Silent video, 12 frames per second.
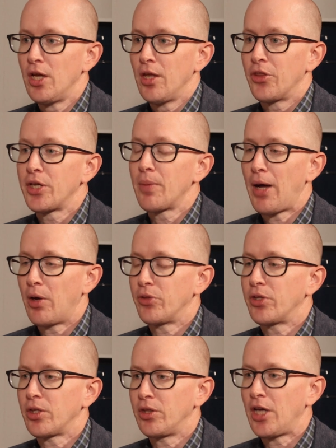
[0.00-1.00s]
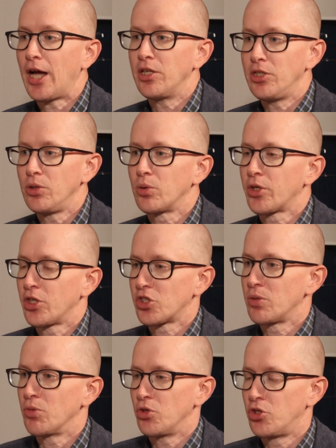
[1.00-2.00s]
think about the ideal
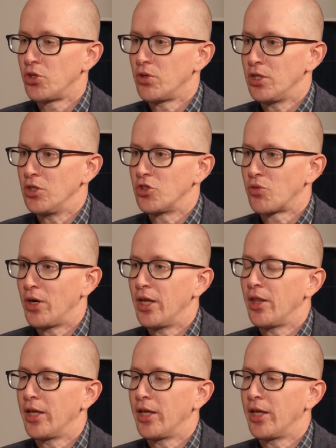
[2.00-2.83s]
customer journeys, right?